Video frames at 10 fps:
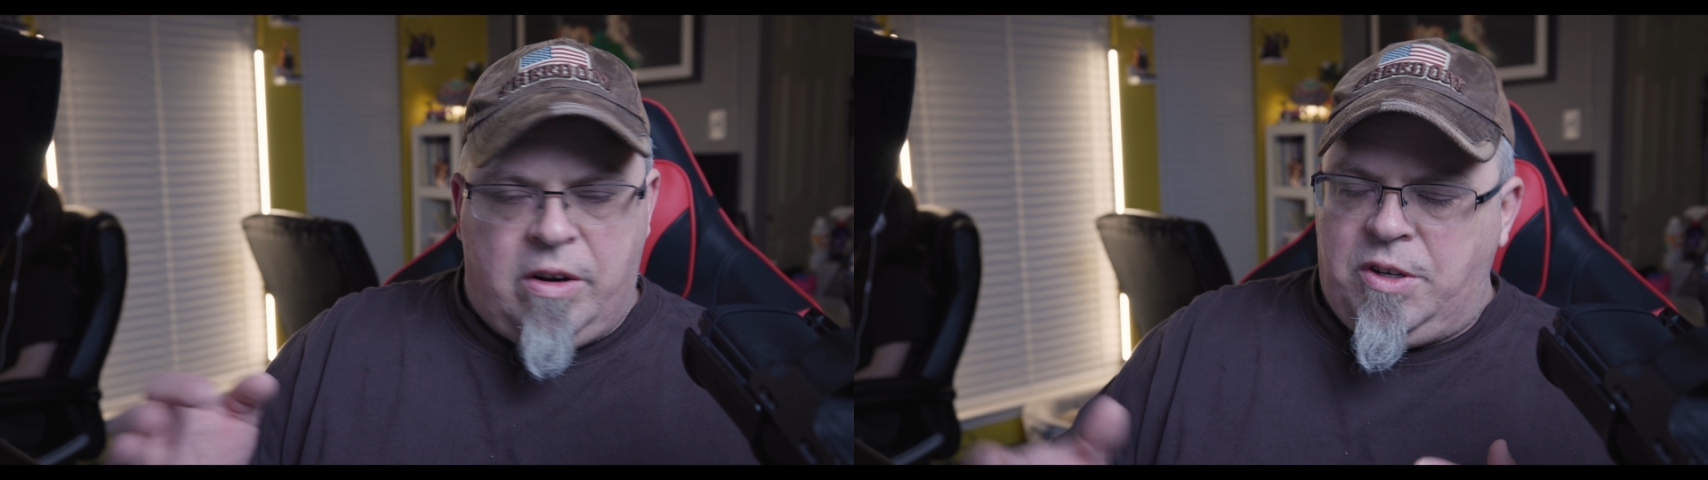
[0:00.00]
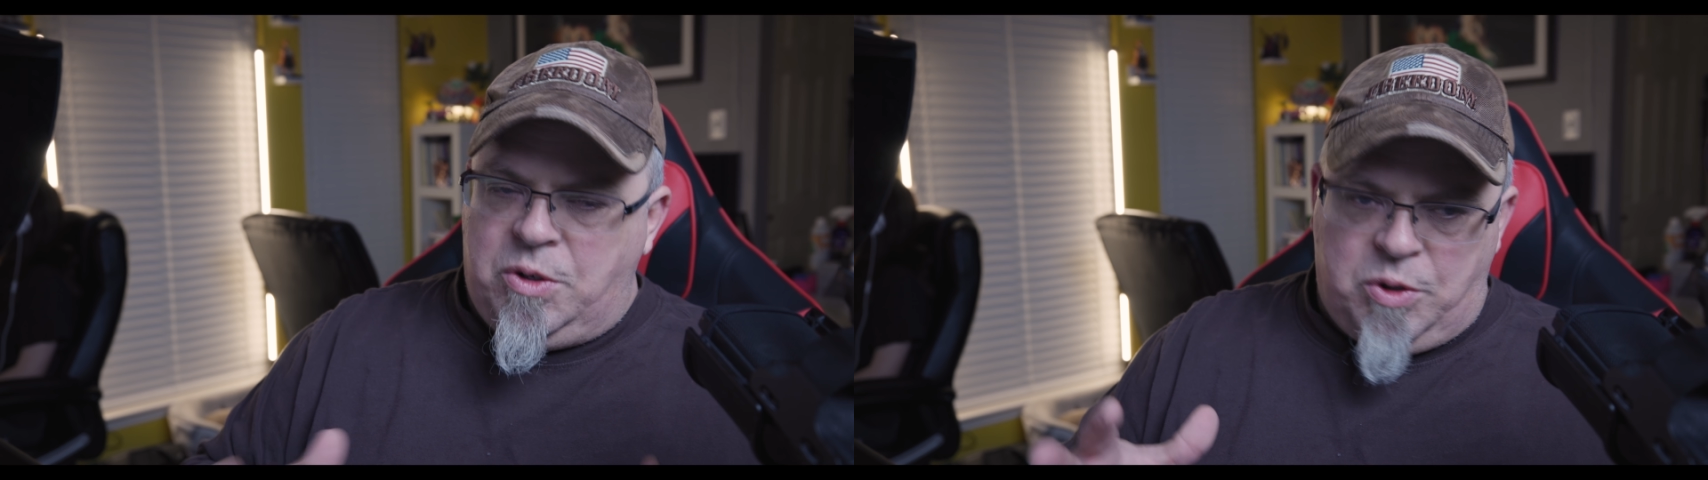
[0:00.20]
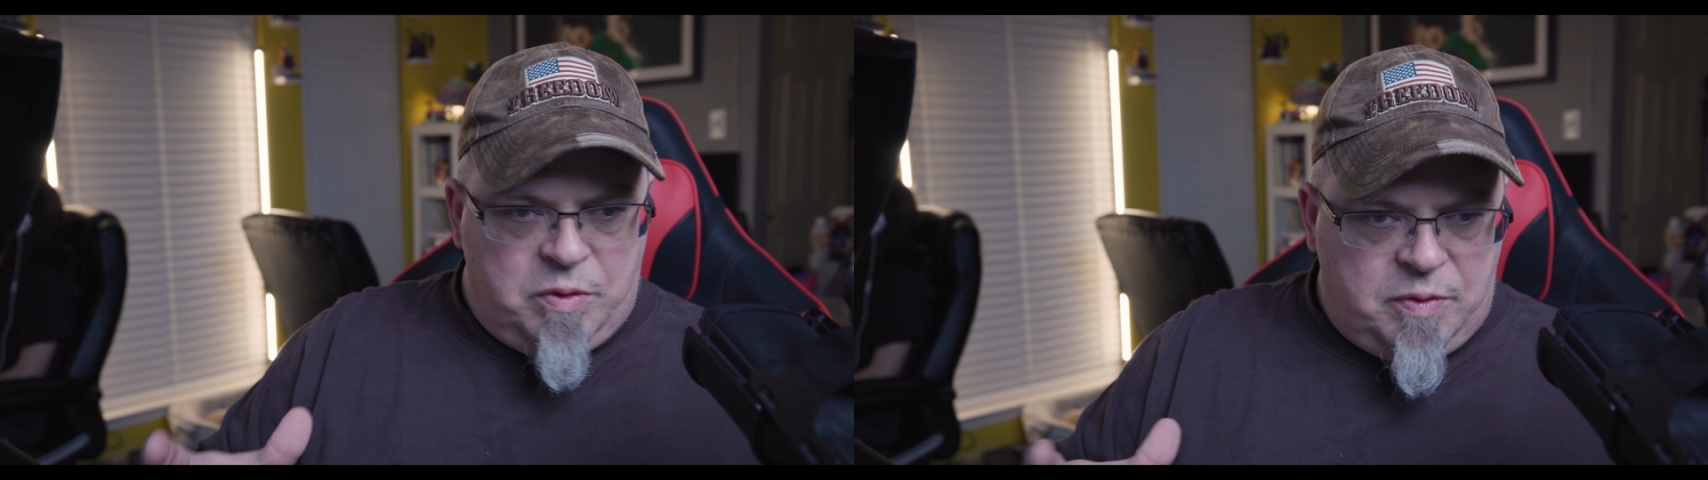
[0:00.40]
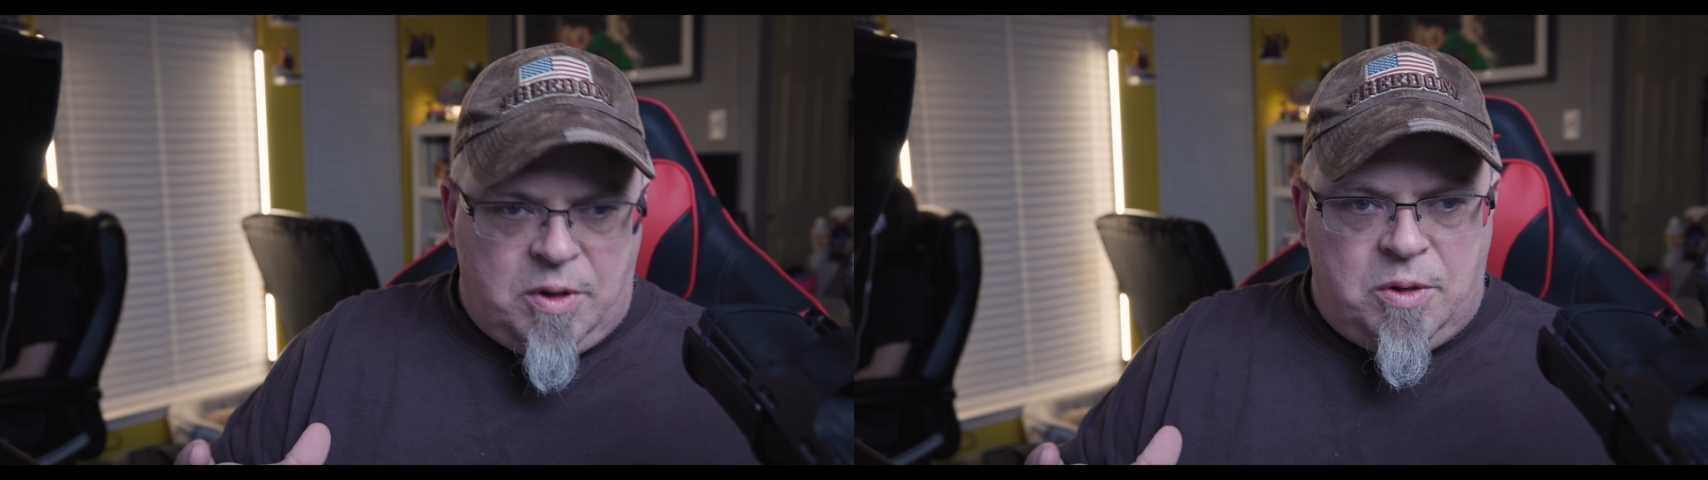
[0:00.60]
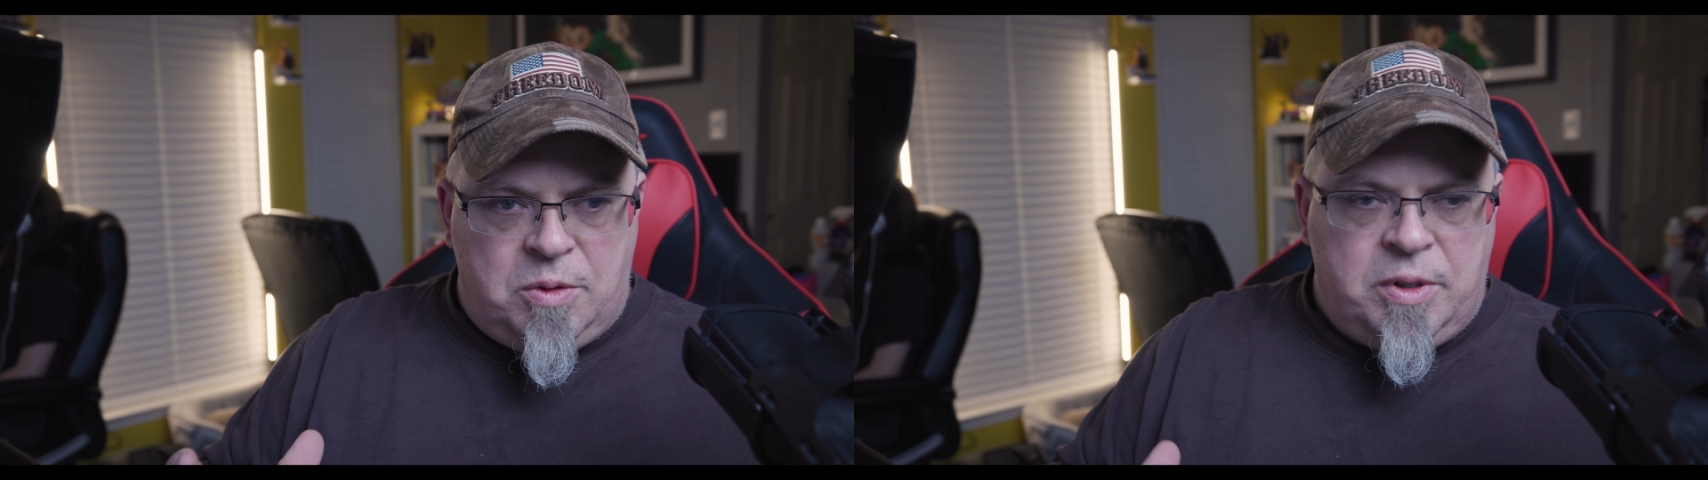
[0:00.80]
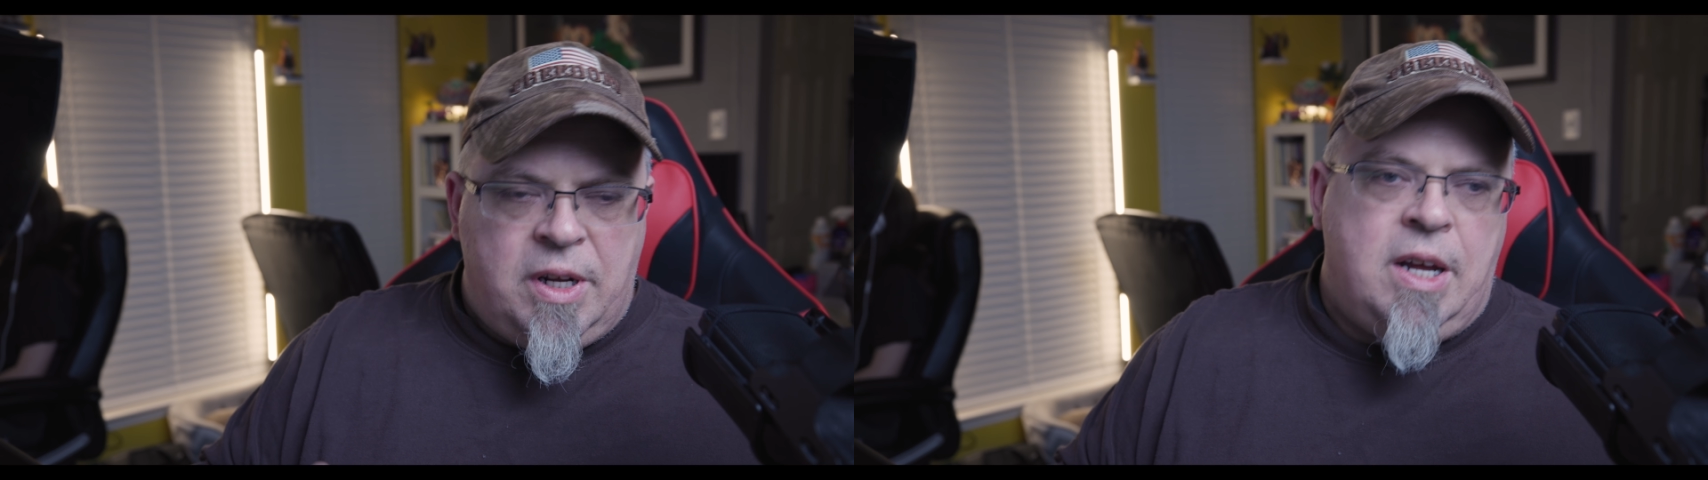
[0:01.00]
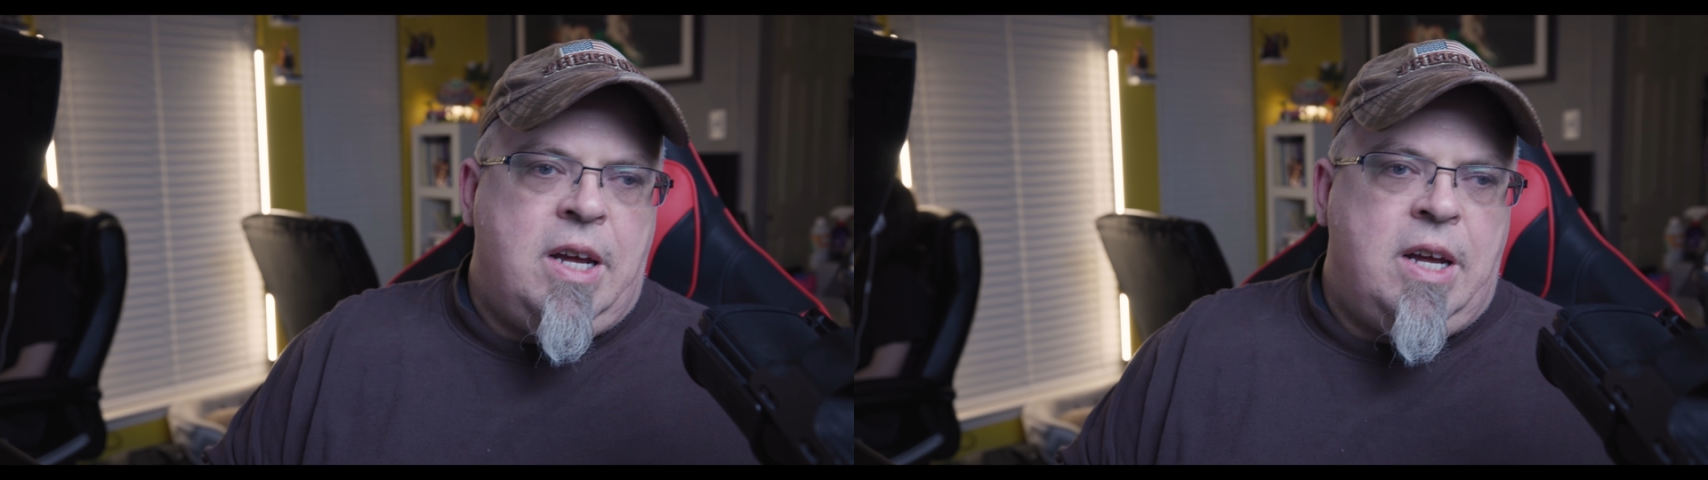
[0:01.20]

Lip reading: or use your phone.